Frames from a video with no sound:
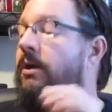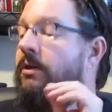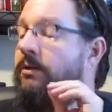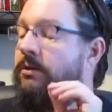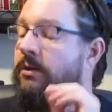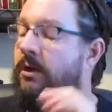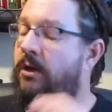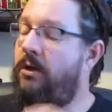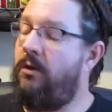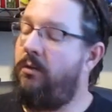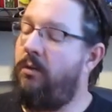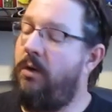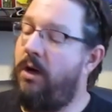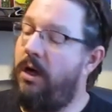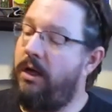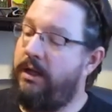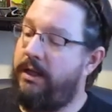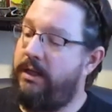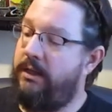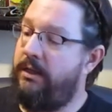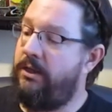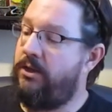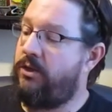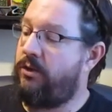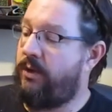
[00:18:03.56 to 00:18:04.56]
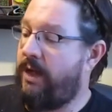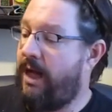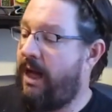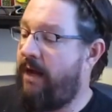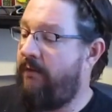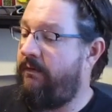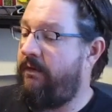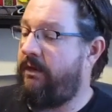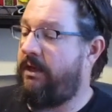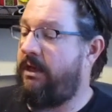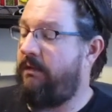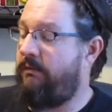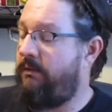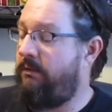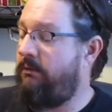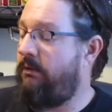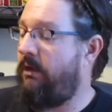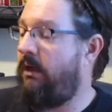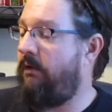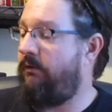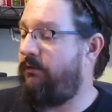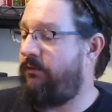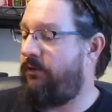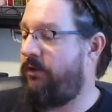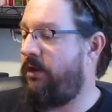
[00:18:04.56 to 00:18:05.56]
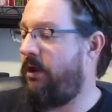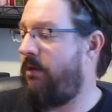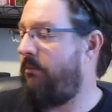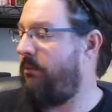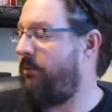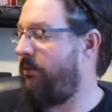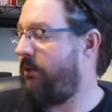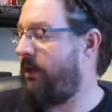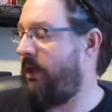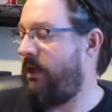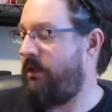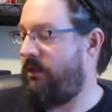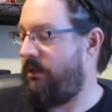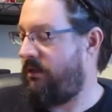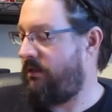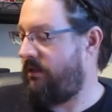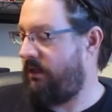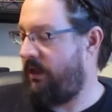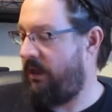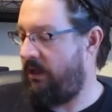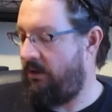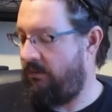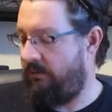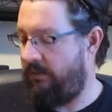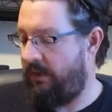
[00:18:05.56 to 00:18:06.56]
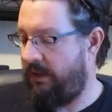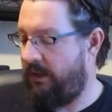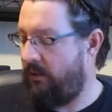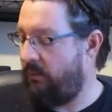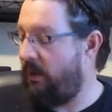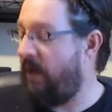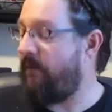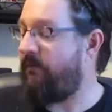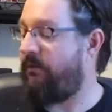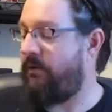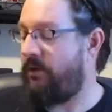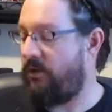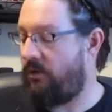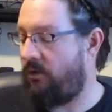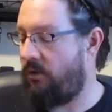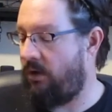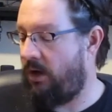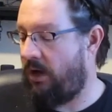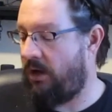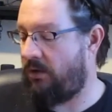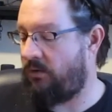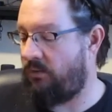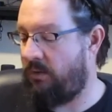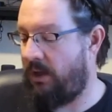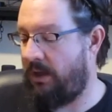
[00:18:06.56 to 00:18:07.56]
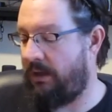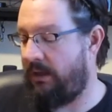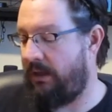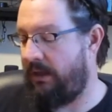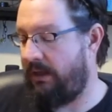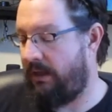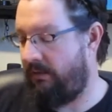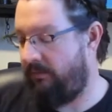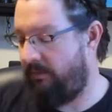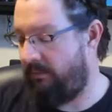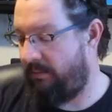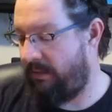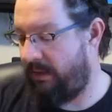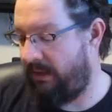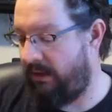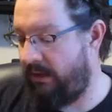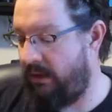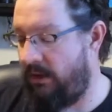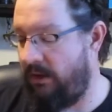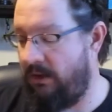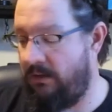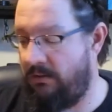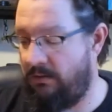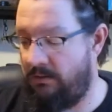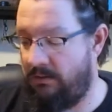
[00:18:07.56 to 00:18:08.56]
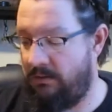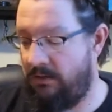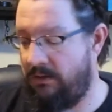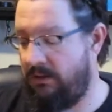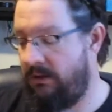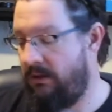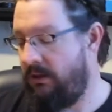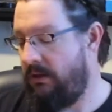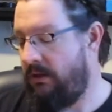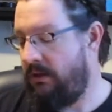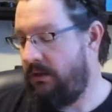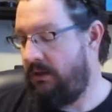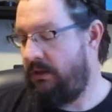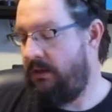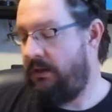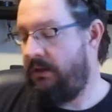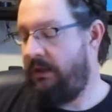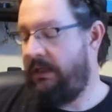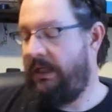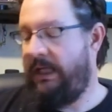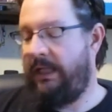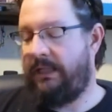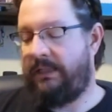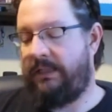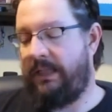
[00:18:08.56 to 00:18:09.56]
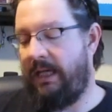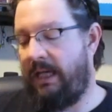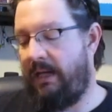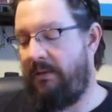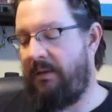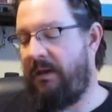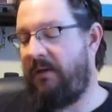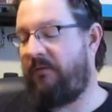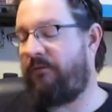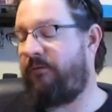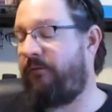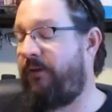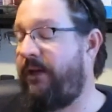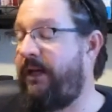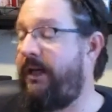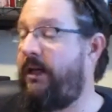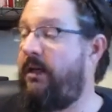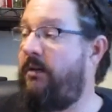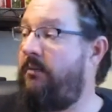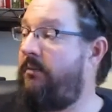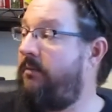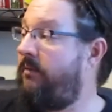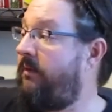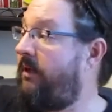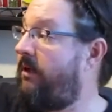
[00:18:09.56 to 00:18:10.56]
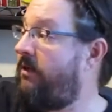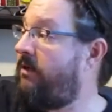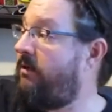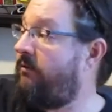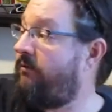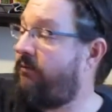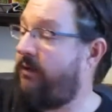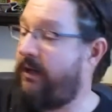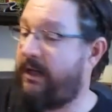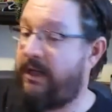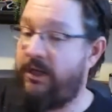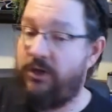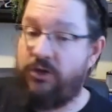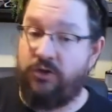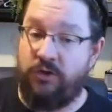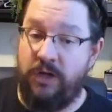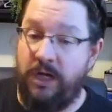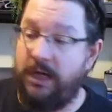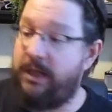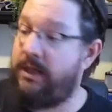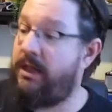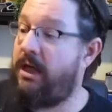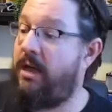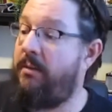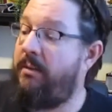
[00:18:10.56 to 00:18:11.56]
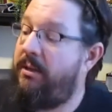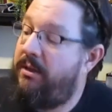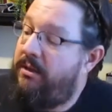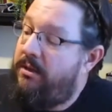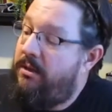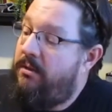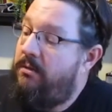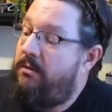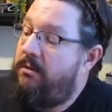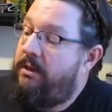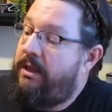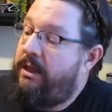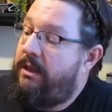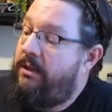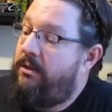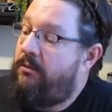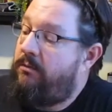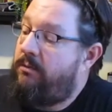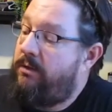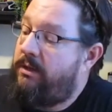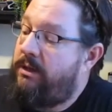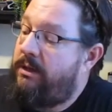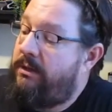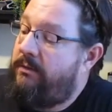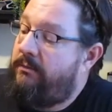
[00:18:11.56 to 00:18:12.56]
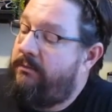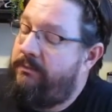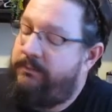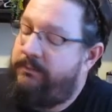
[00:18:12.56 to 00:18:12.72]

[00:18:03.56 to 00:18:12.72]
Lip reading: don't walk into traffic if you love Trump, okay? Just stay over here and wait for the crosswalk like everybody. No, it's not about freedom. There's a freaking truck coming. Don't get in the...